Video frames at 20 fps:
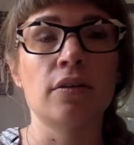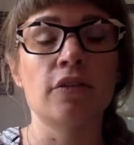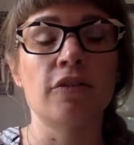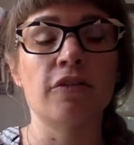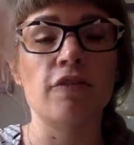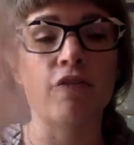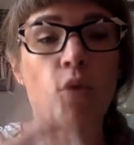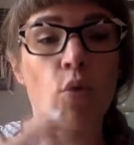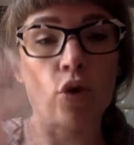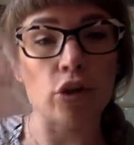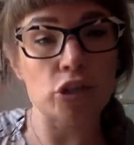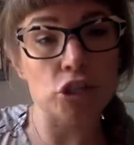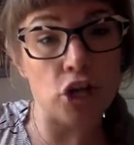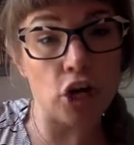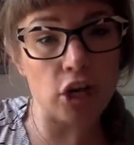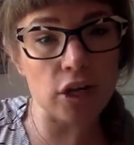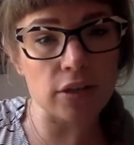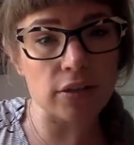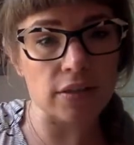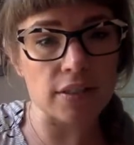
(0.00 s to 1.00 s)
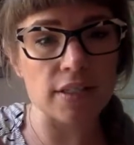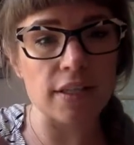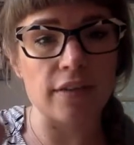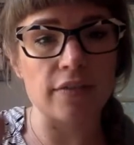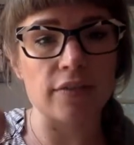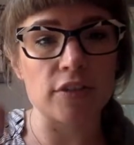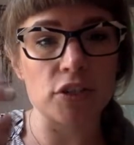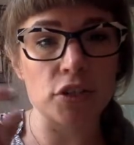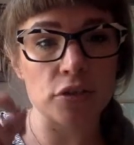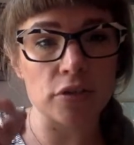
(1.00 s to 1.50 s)
4 chart instead
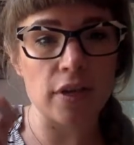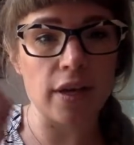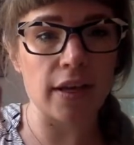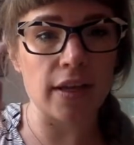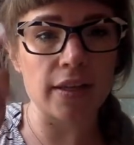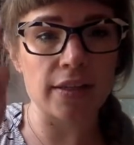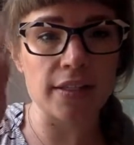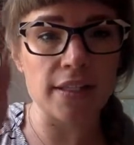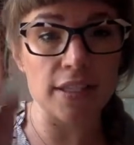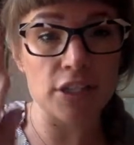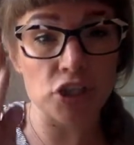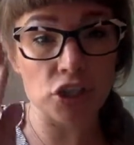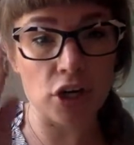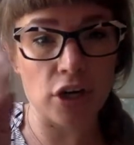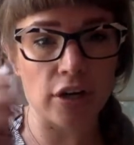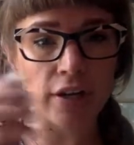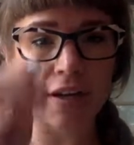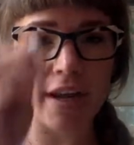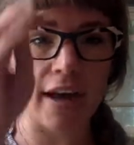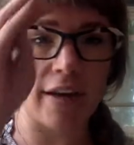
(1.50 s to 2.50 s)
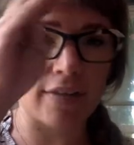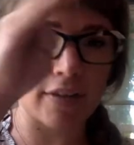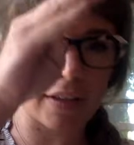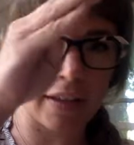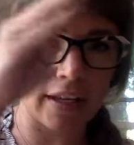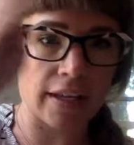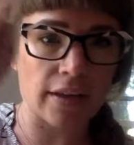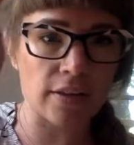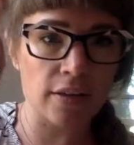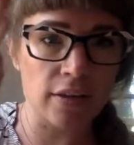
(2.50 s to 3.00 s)
of a T chart, have it
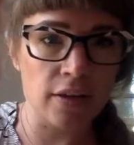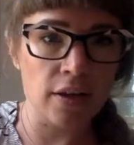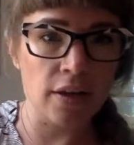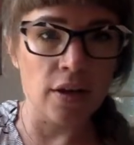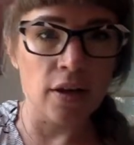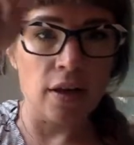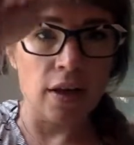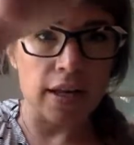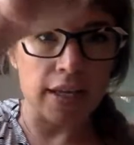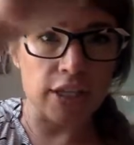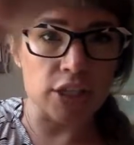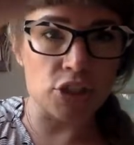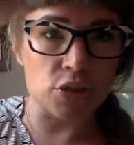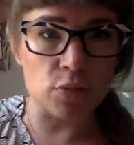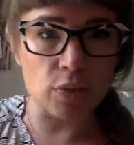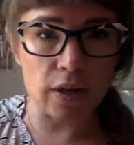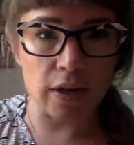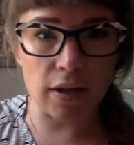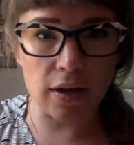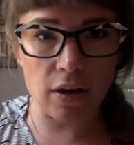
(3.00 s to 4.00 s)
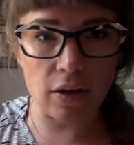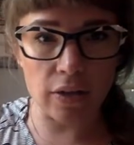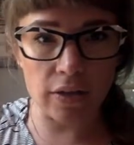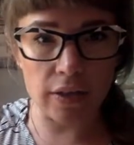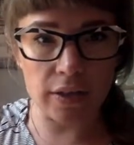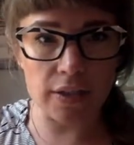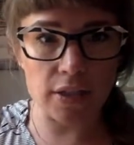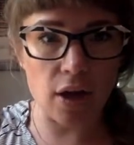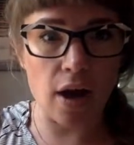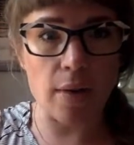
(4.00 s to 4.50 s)
like each one on
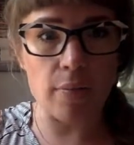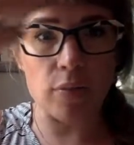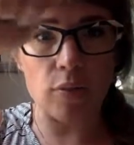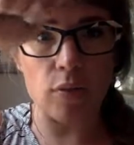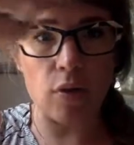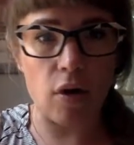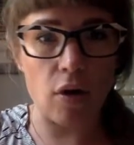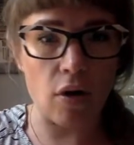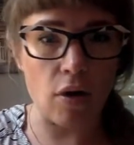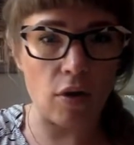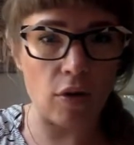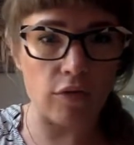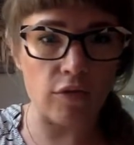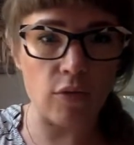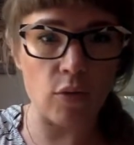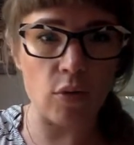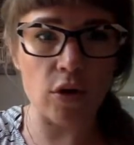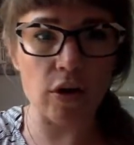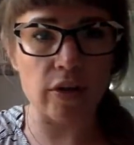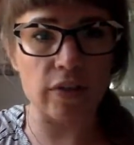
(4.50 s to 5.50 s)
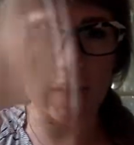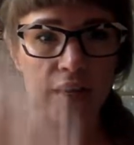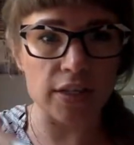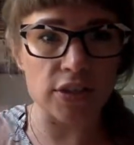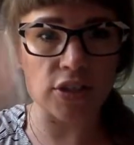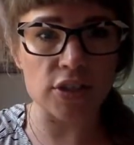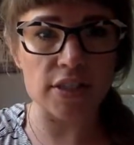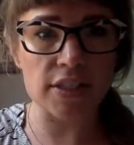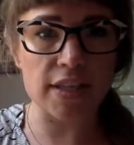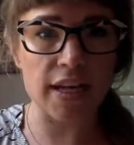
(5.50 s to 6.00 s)
the top, all 4, and then
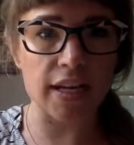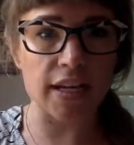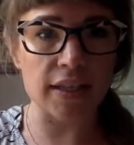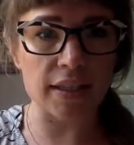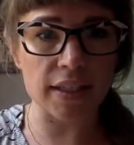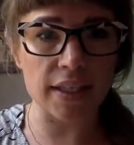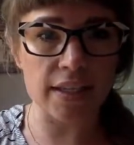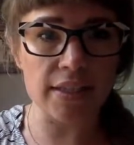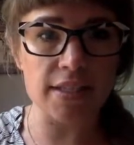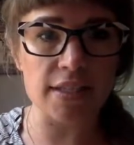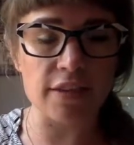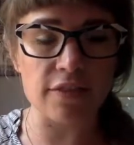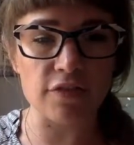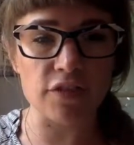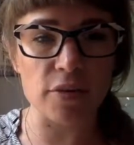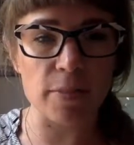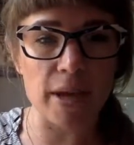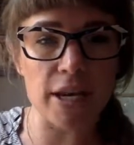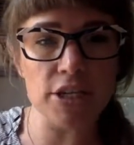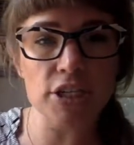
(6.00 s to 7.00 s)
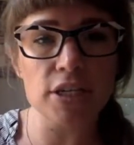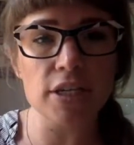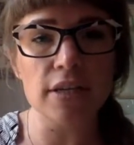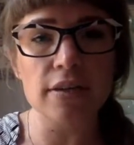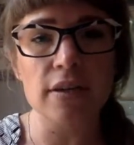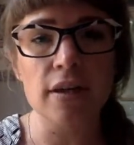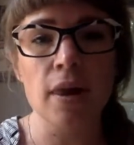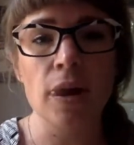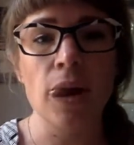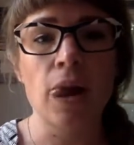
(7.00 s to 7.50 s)
just kind of list
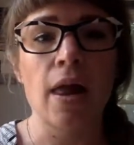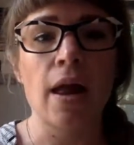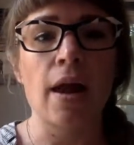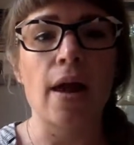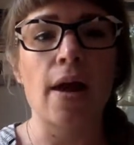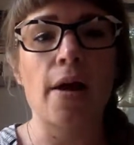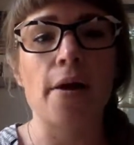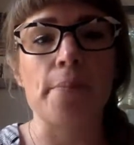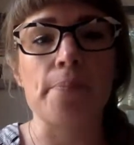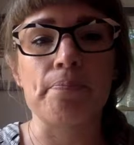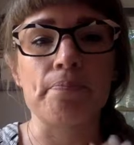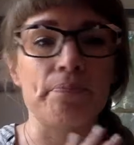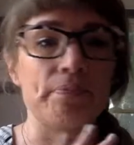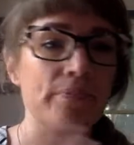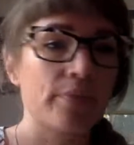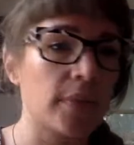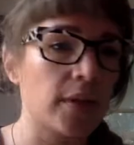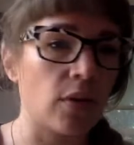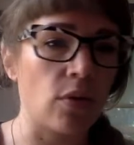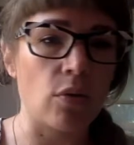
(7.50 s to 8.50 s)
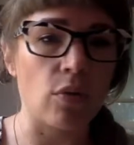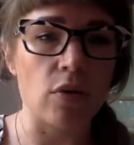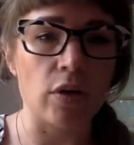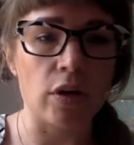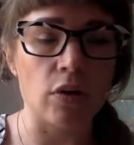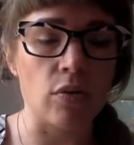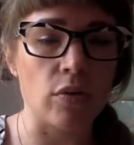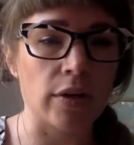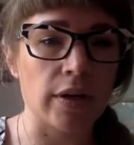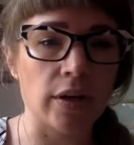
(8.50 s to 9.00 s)
information, or
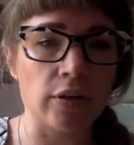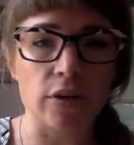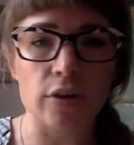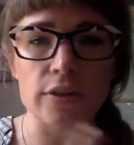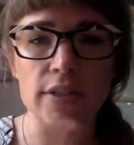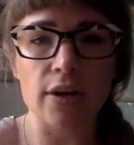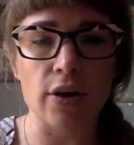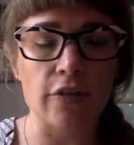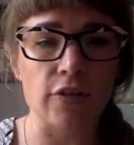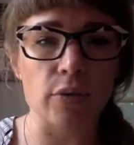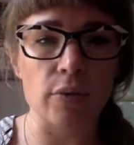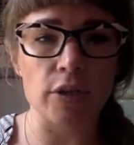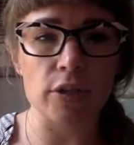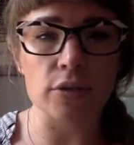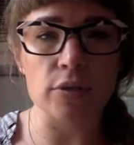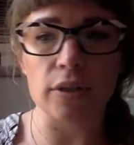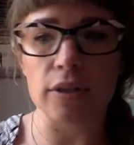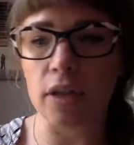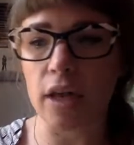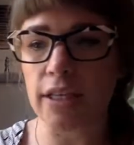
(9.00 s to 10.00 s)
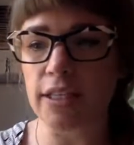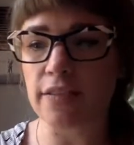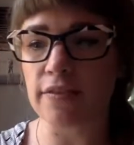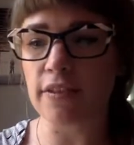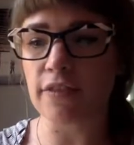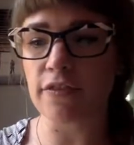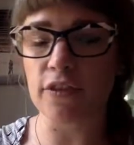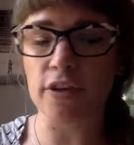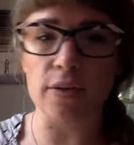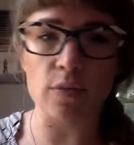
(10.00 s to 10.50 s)
Cornell notes, however you want to do it, lots of
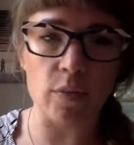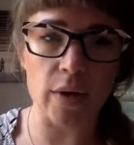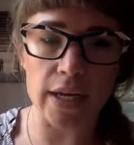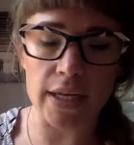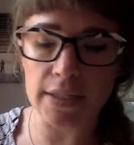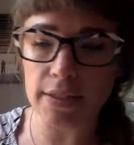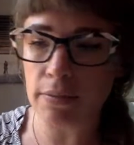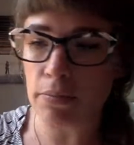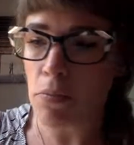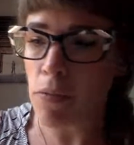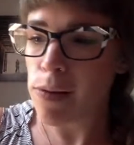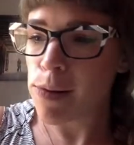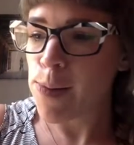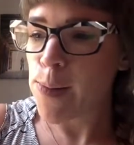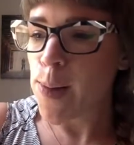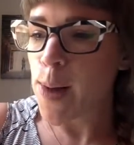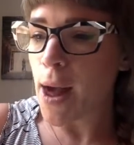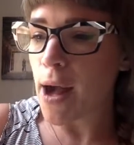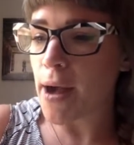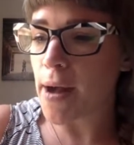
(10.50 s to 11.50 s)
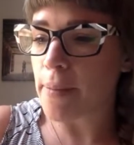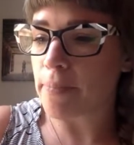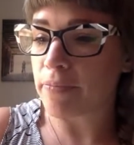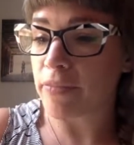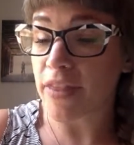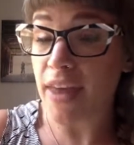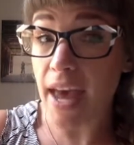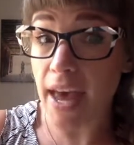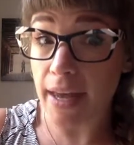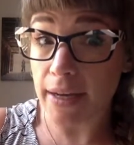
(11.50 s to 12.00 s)
different ways.
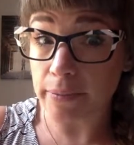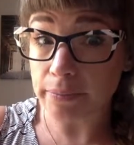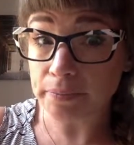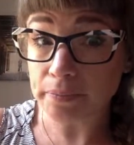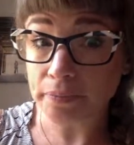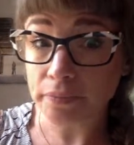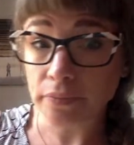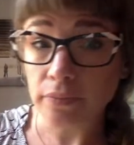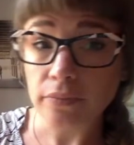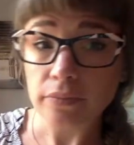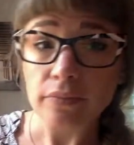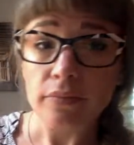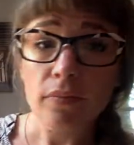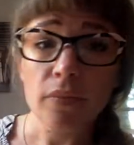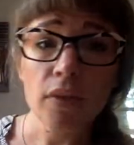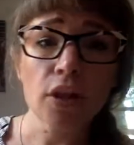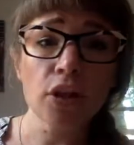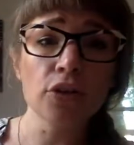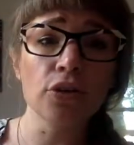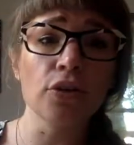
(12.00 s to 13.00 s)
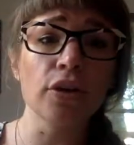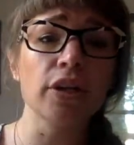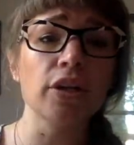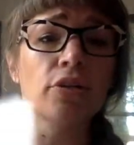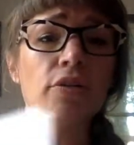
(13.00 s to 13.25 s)
Then you're going